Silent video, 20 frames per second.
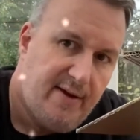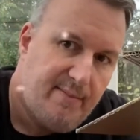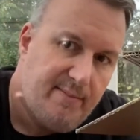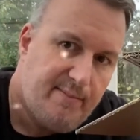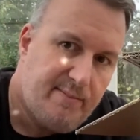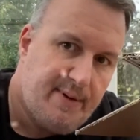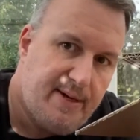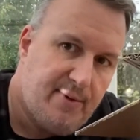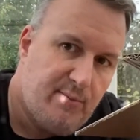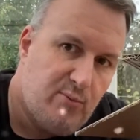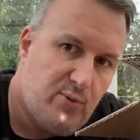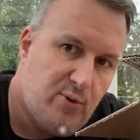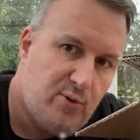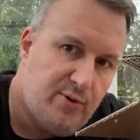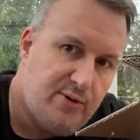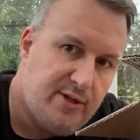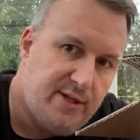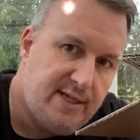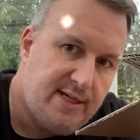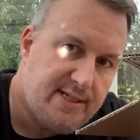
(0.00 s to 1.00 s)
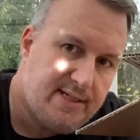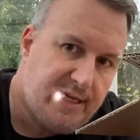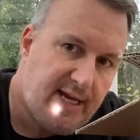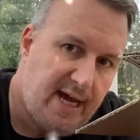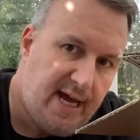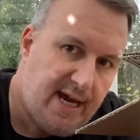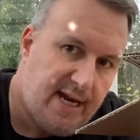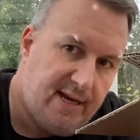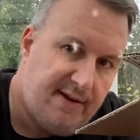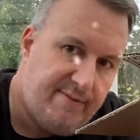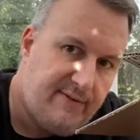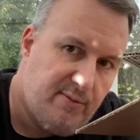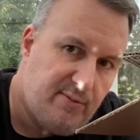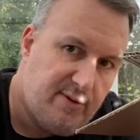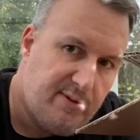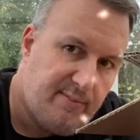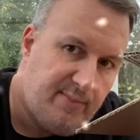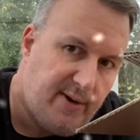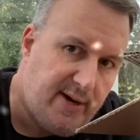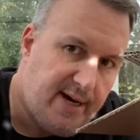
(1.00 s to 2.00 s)
Be warned that this can, if you
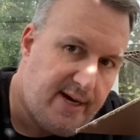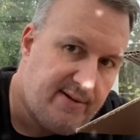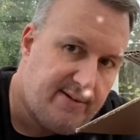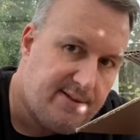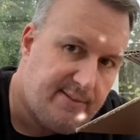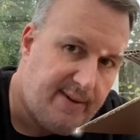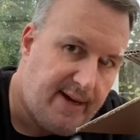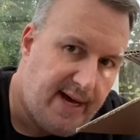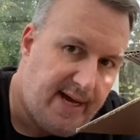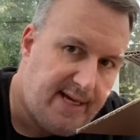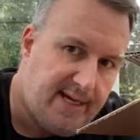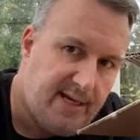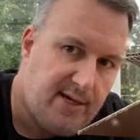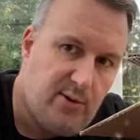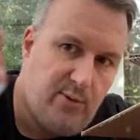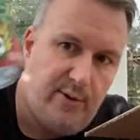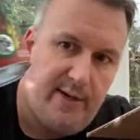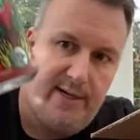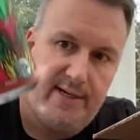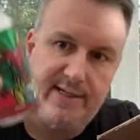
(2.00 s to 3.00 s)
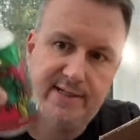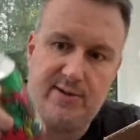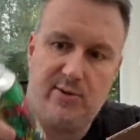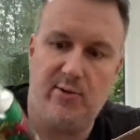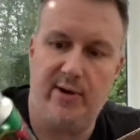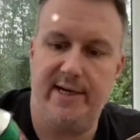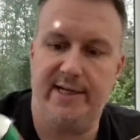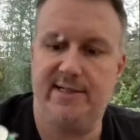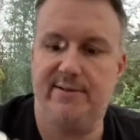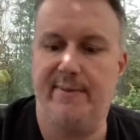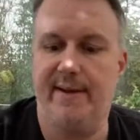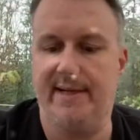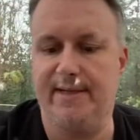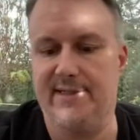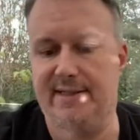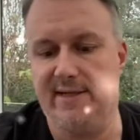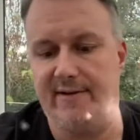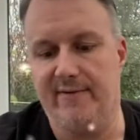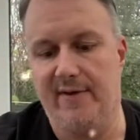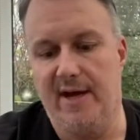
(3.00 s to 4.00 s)
want to buy it, was about £8. It's quite
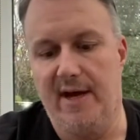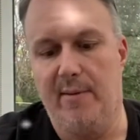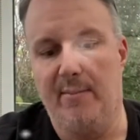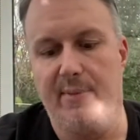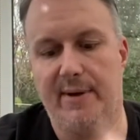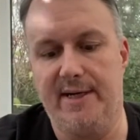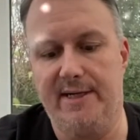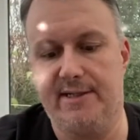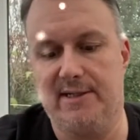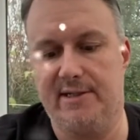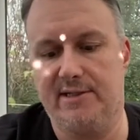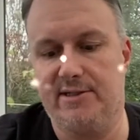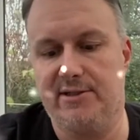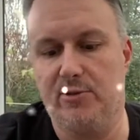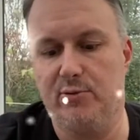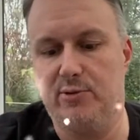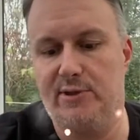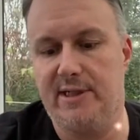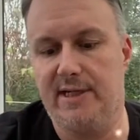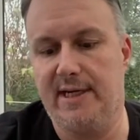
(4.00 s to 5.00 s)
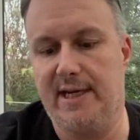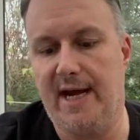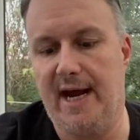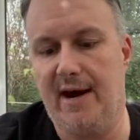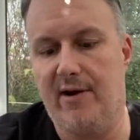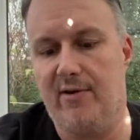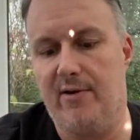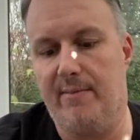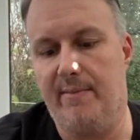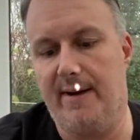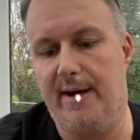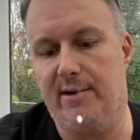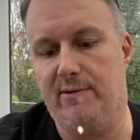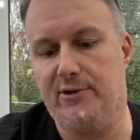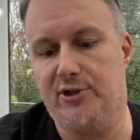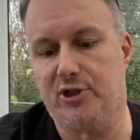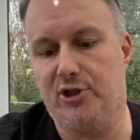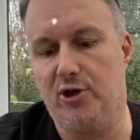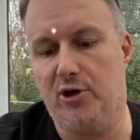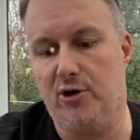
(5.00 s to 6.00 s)
expensive, but it's a salted caramel
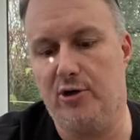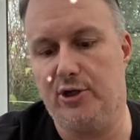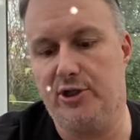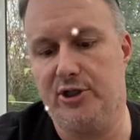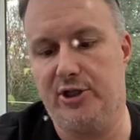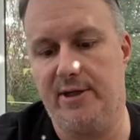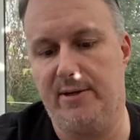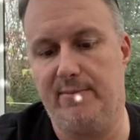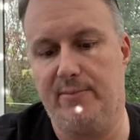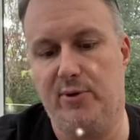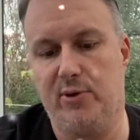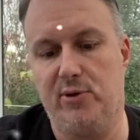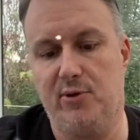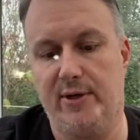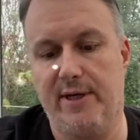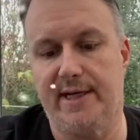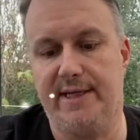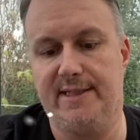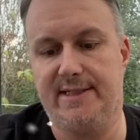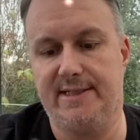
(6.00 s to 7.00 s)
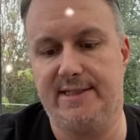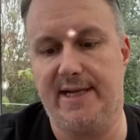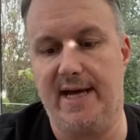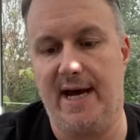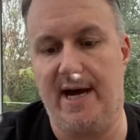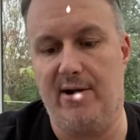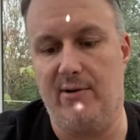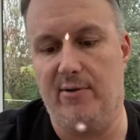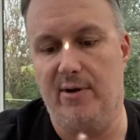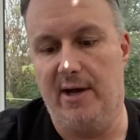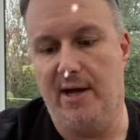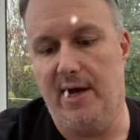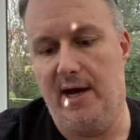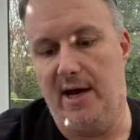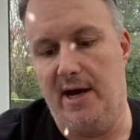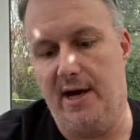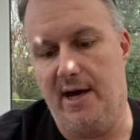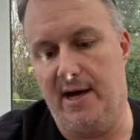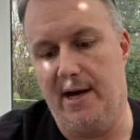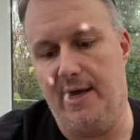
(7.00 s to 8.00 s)
choc chip cookie stout,
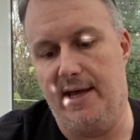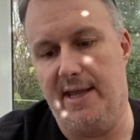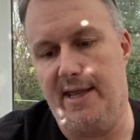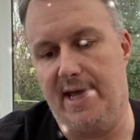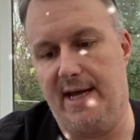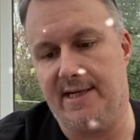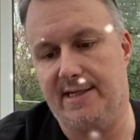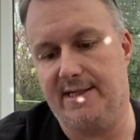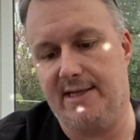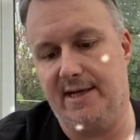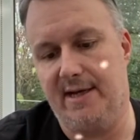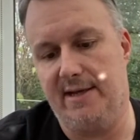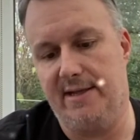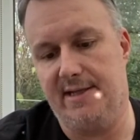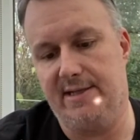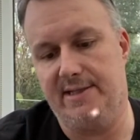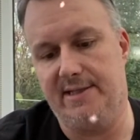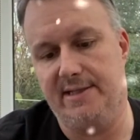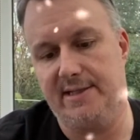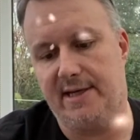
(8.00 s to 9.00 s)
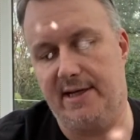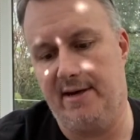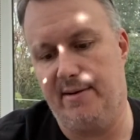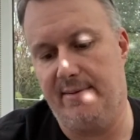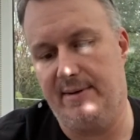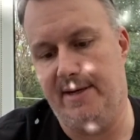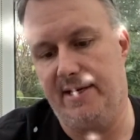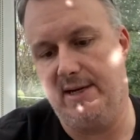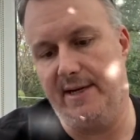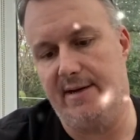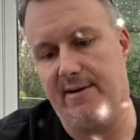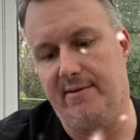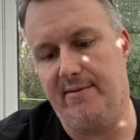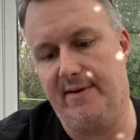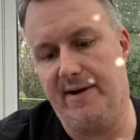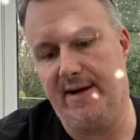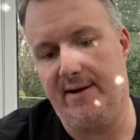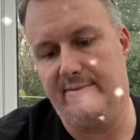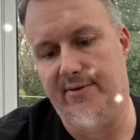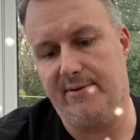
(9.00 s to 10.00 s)
and this is coming in
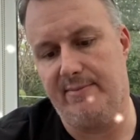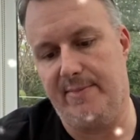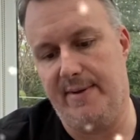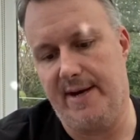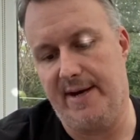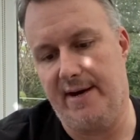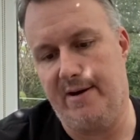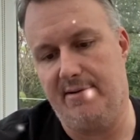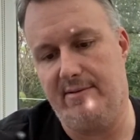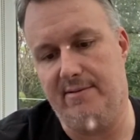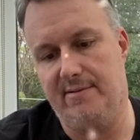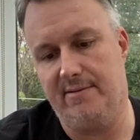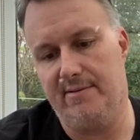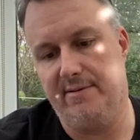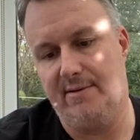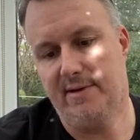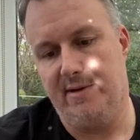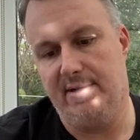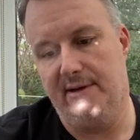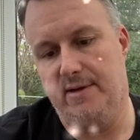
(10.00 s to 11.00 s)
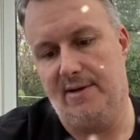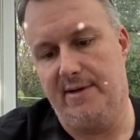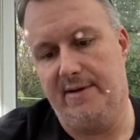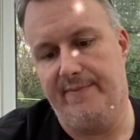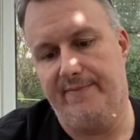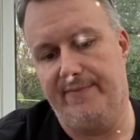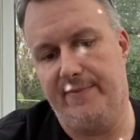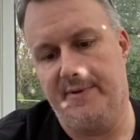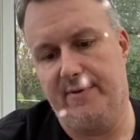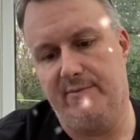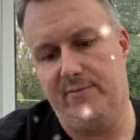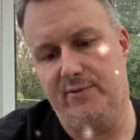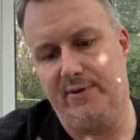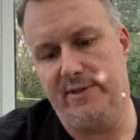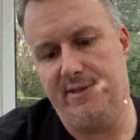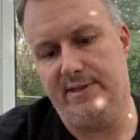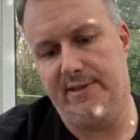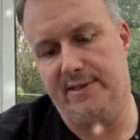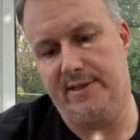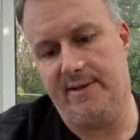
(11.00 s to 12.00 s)
around about, what
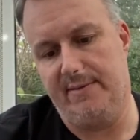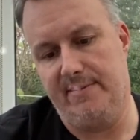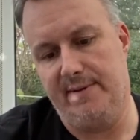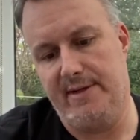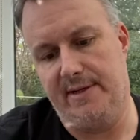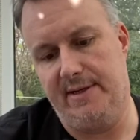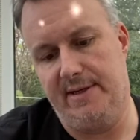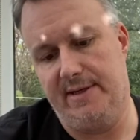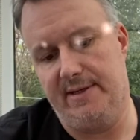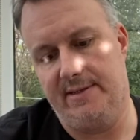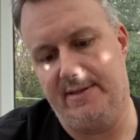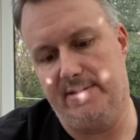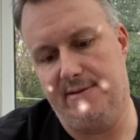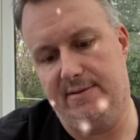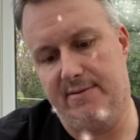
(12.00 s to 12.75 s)
is this coming in as?